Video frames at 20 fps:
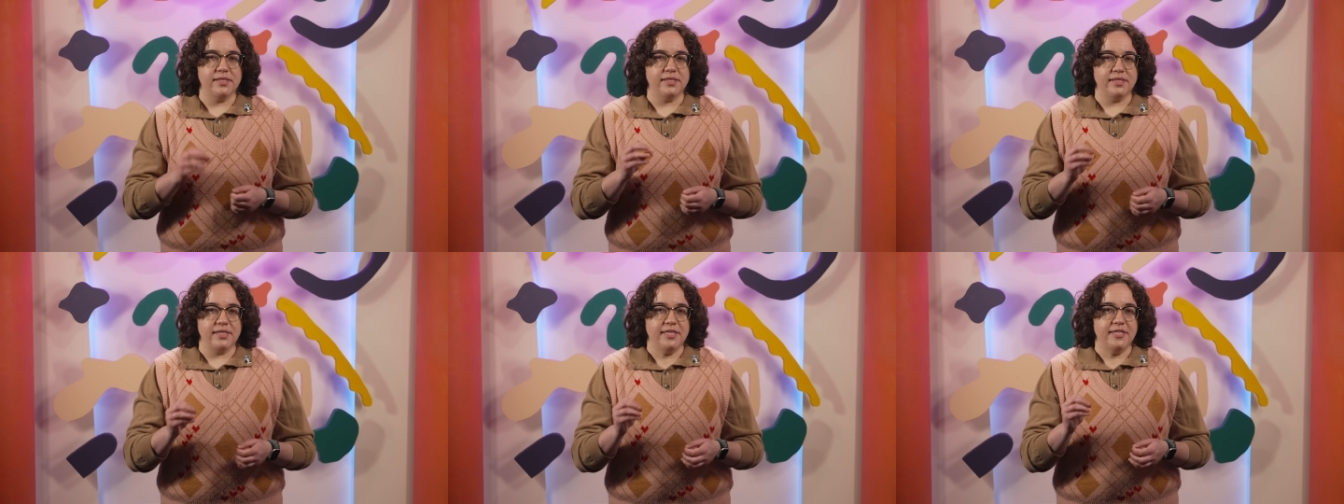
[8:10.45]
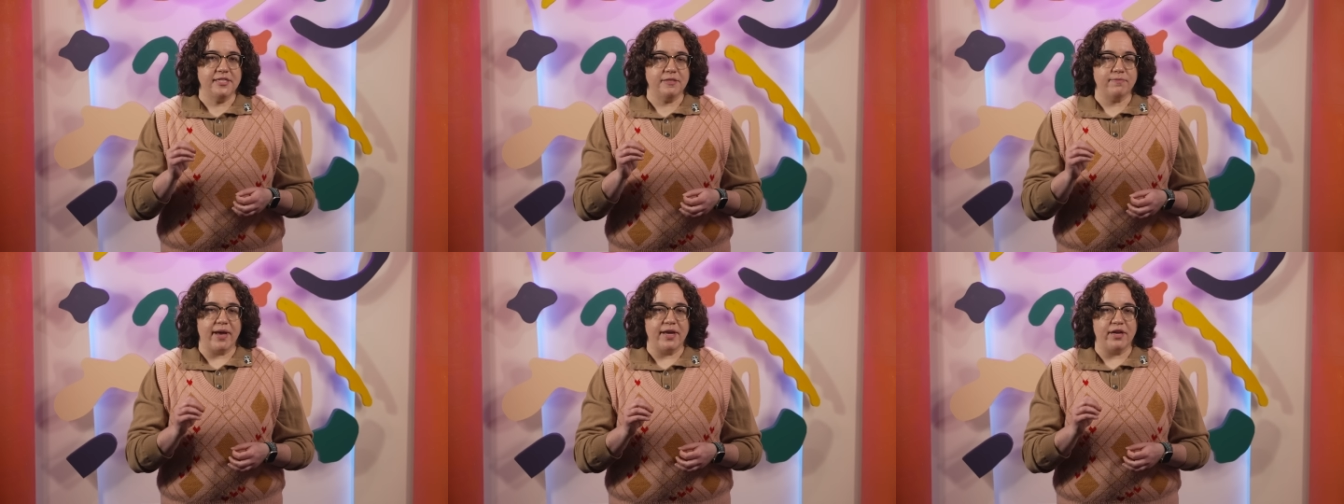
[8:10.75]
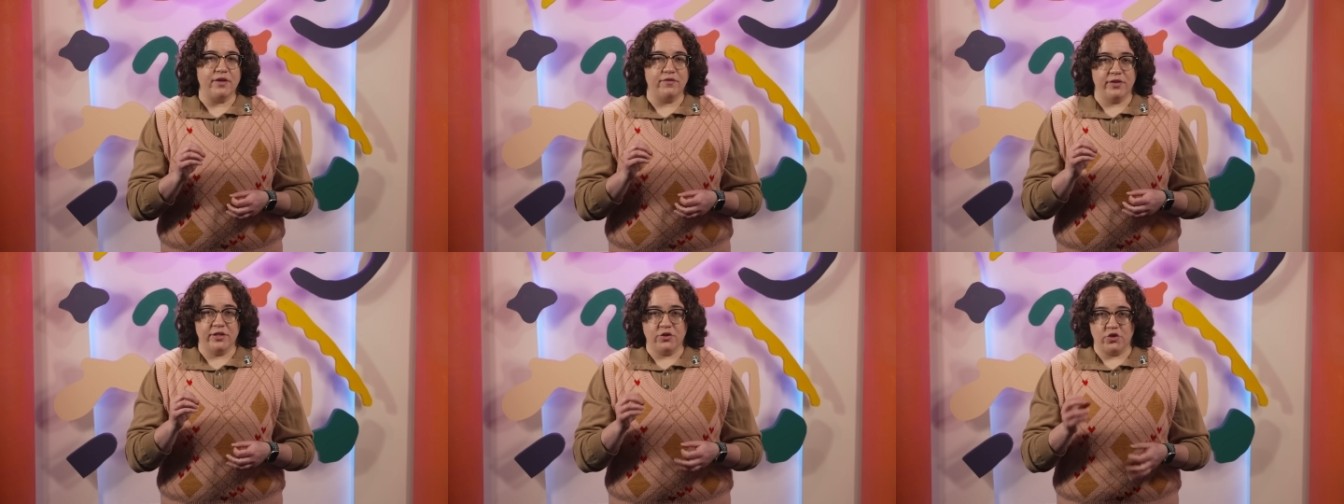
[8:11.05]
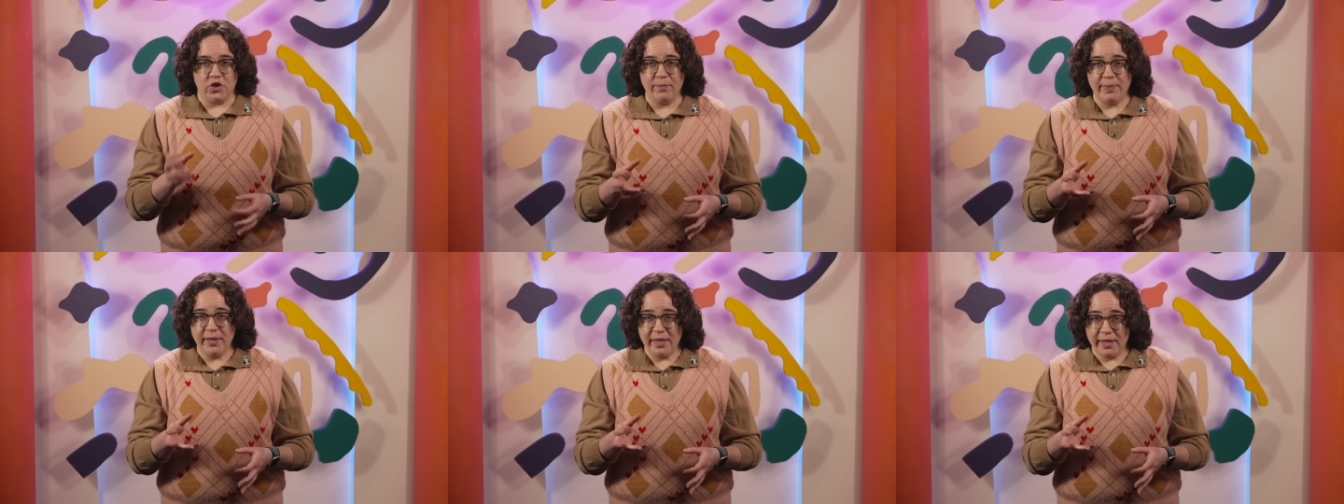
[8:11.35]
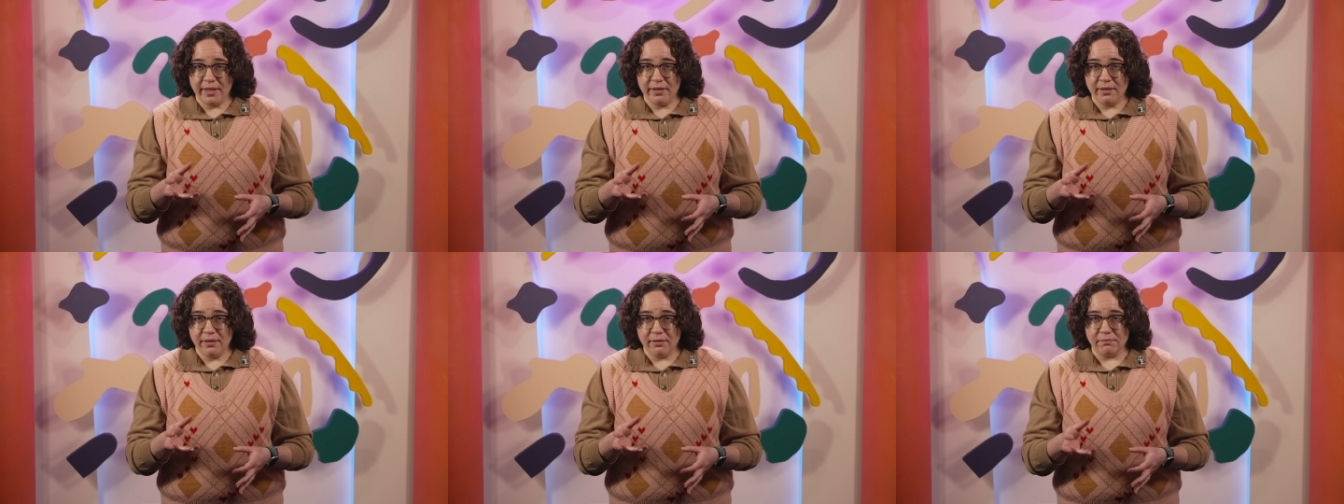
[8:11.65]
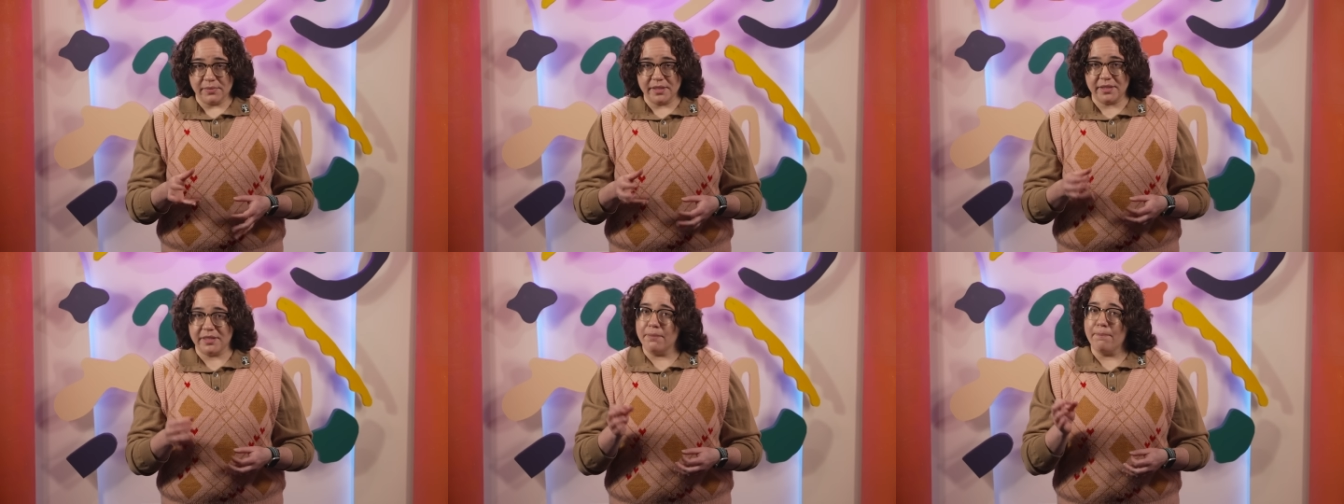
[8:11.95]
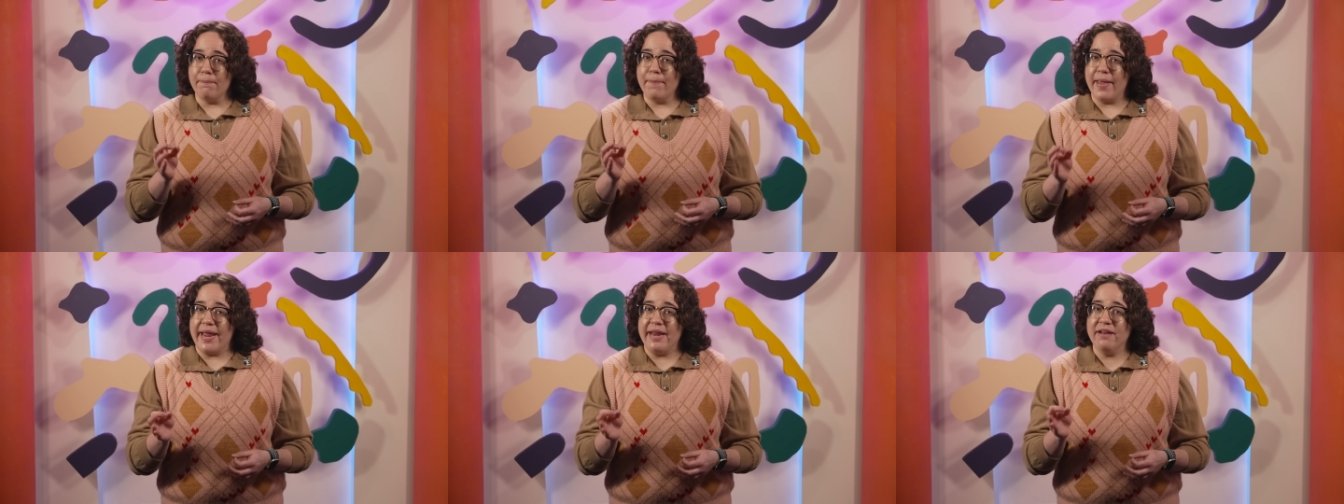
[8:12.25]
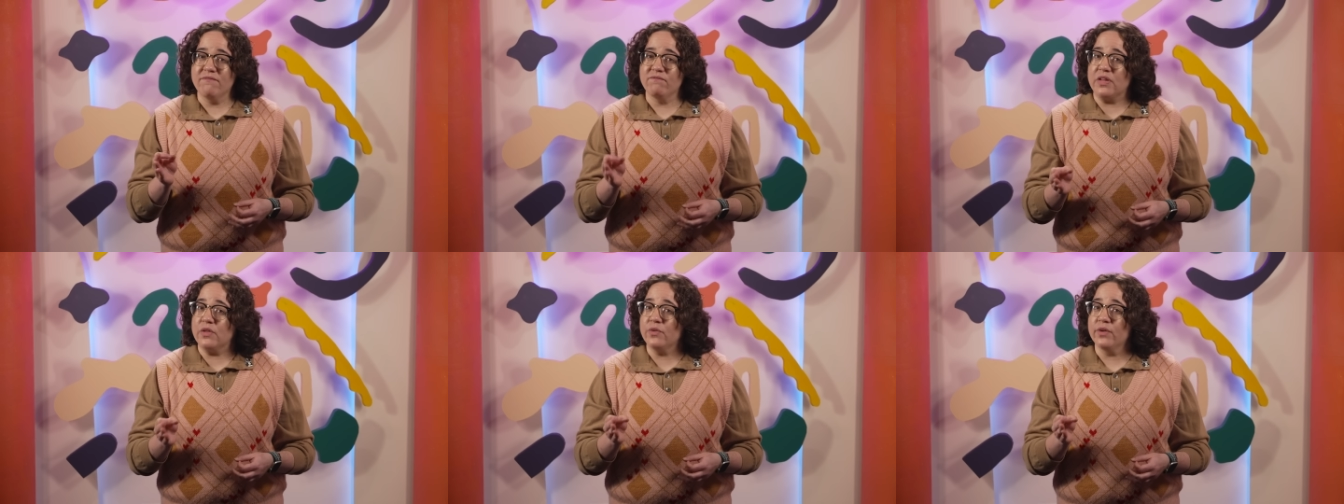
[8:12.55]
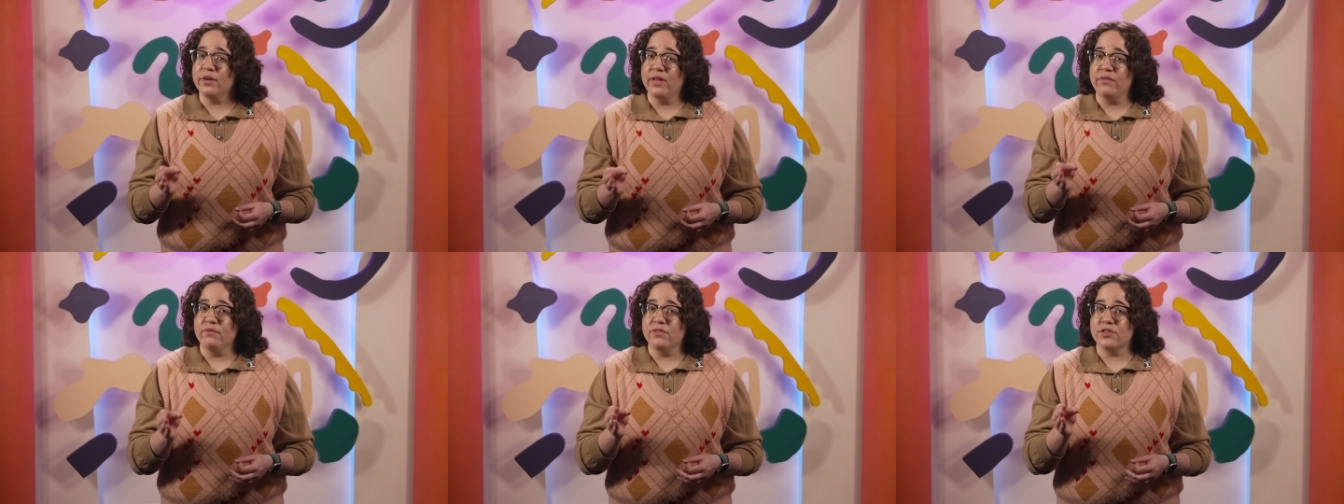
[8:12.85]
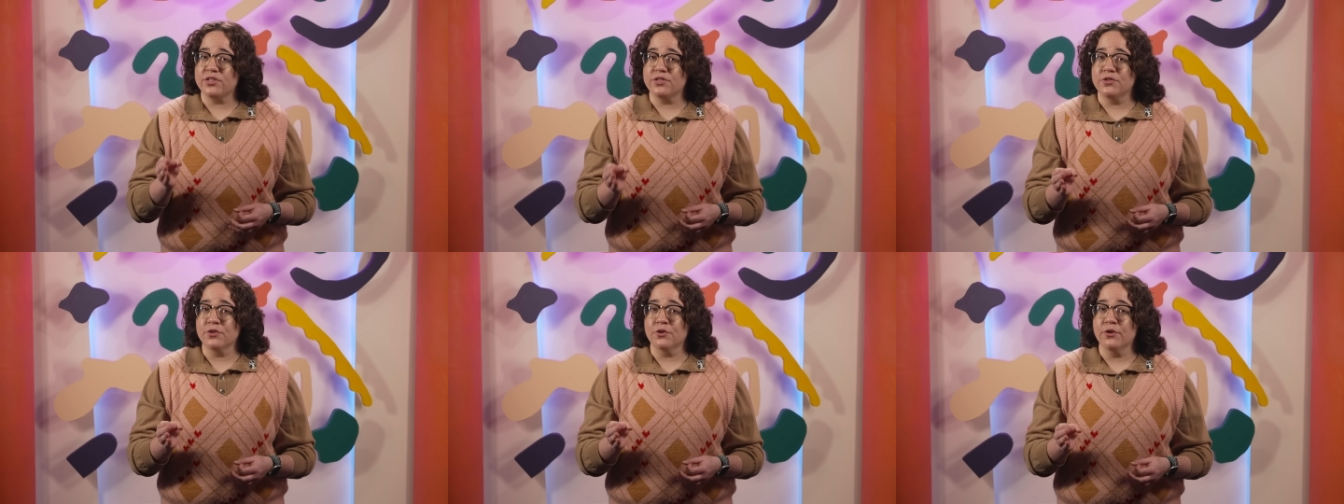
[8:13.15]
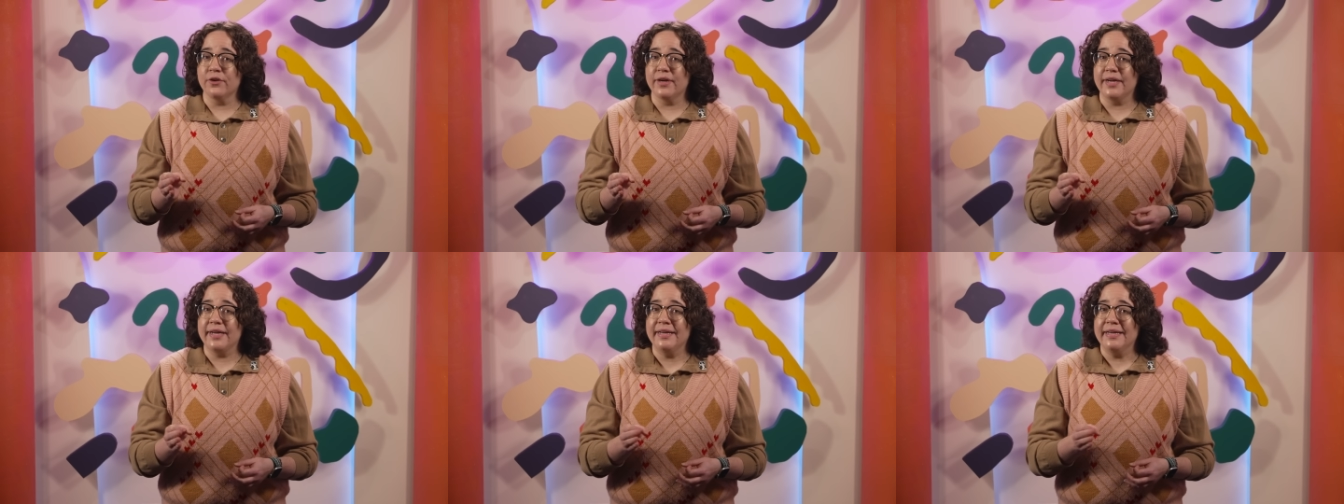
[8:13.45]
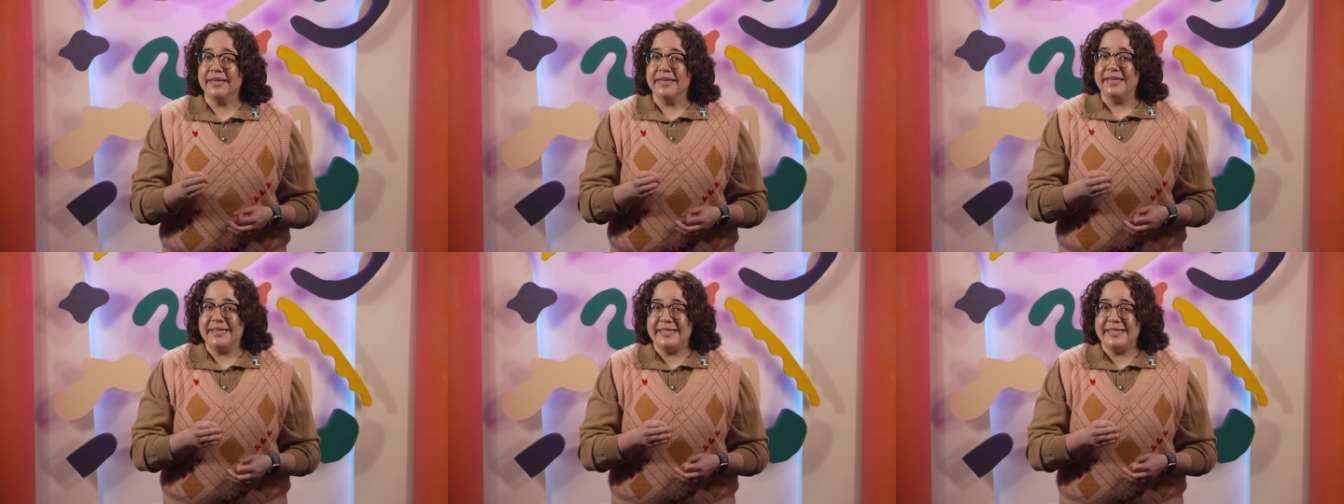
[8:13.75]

Disease might have contributed, but the main villain in the story